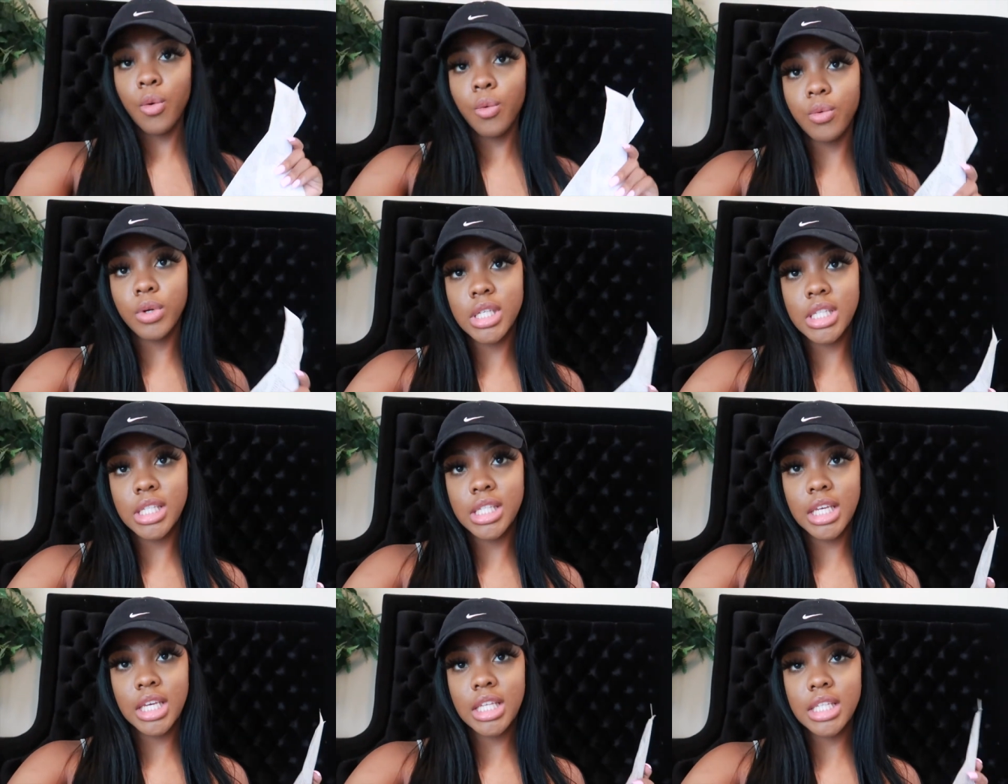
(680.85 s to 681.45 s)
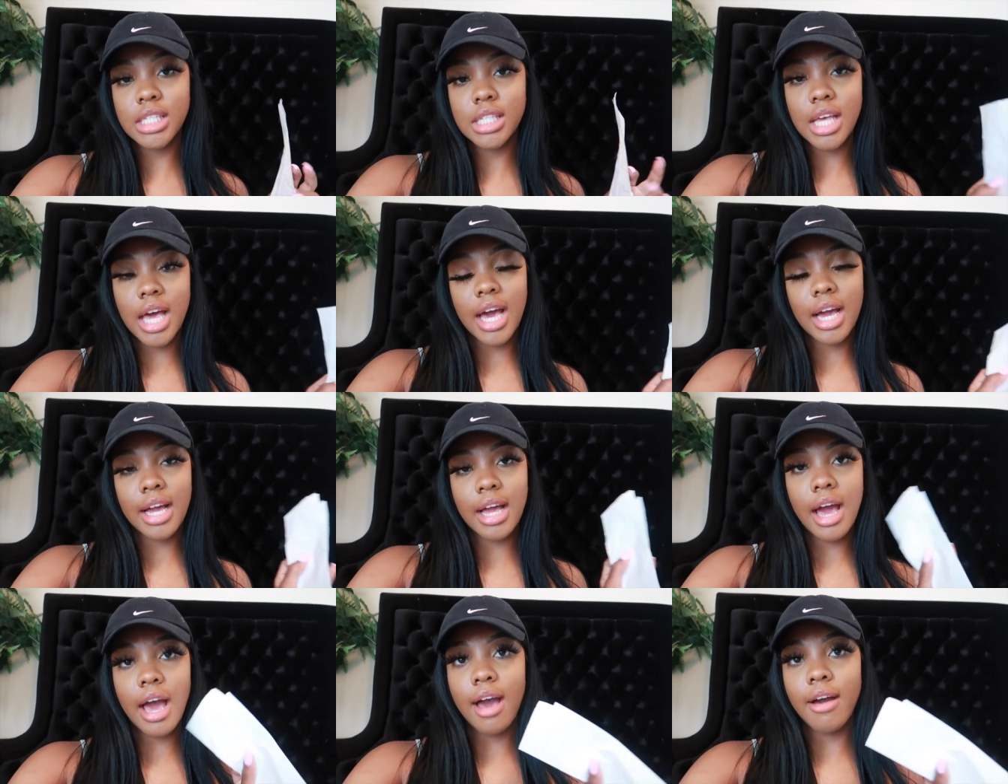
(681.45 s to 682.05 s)
receipts
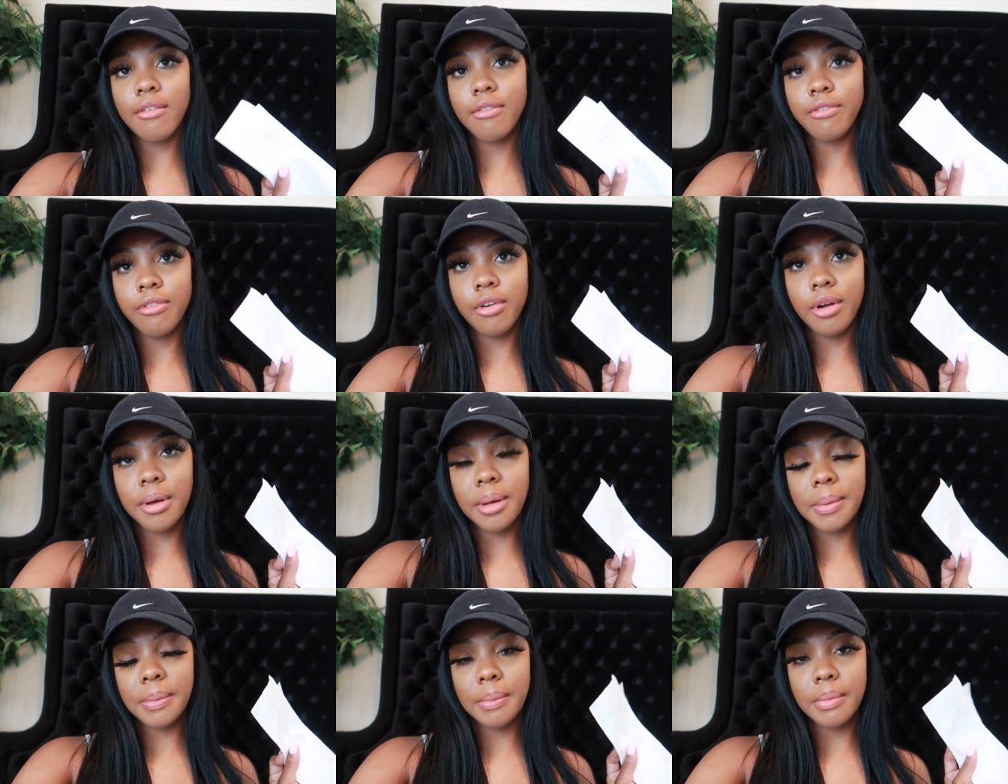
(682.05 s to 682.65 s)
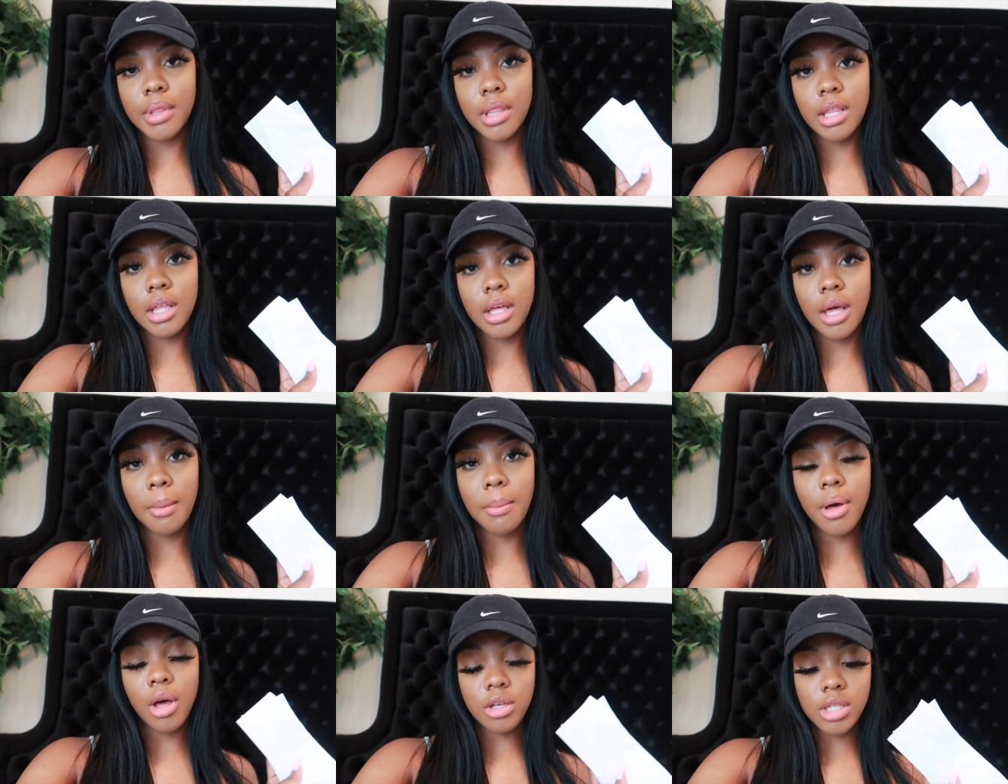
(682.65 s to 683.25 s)
i got from
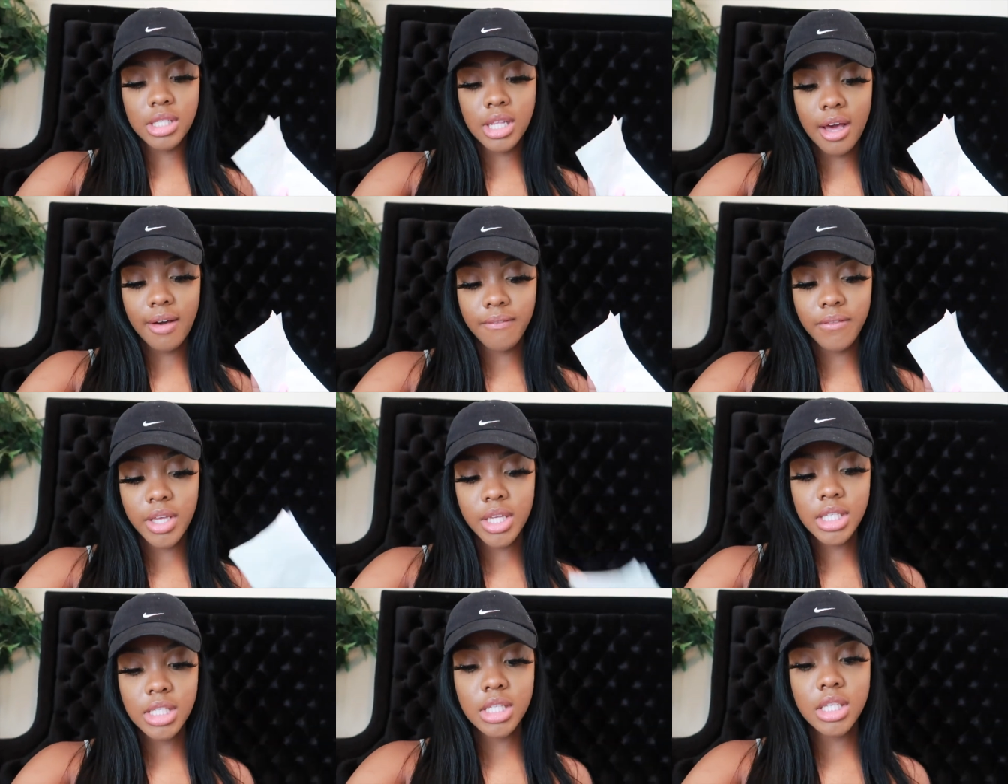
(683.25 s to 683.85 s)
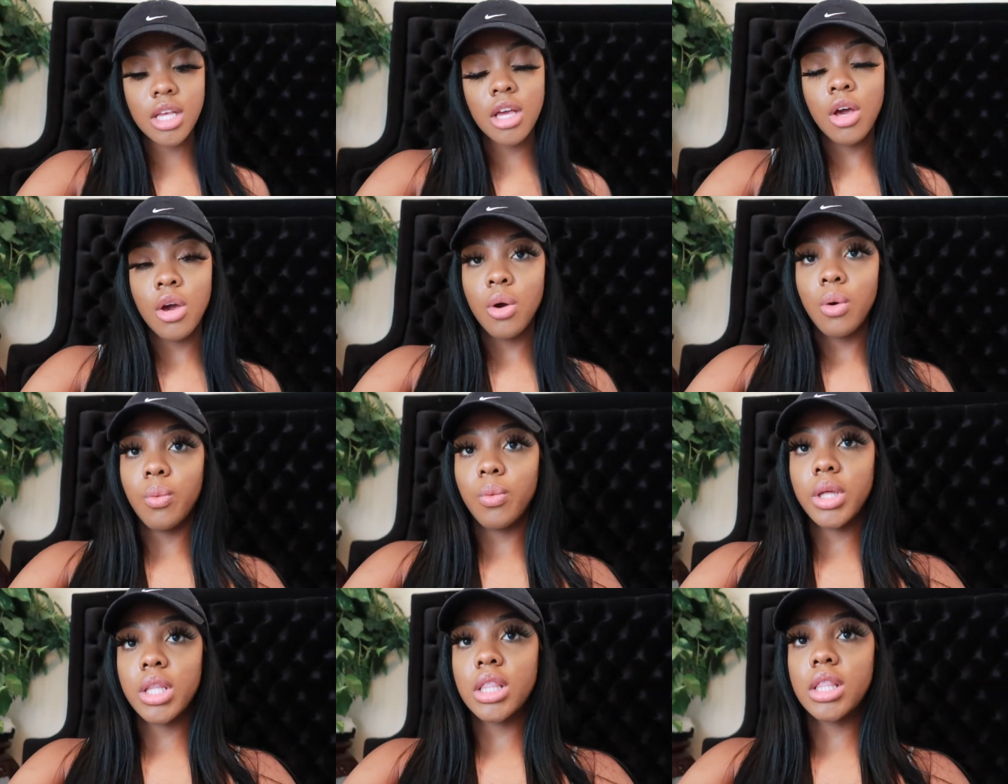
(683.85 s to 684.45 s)
the post office
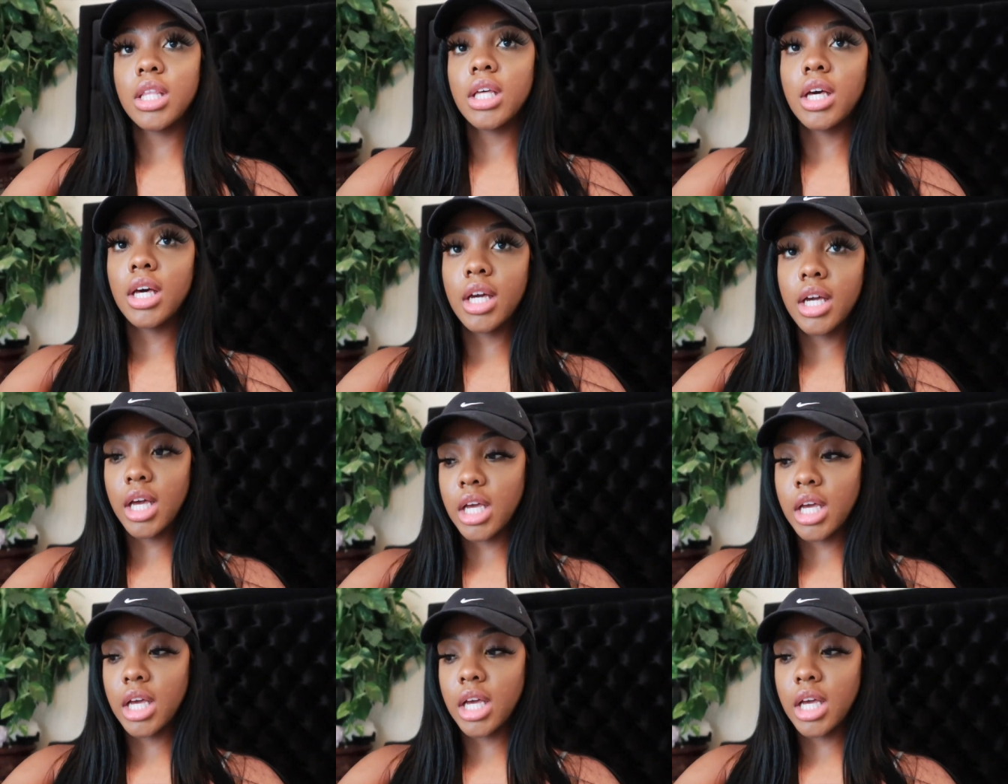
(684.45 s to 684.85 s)
with the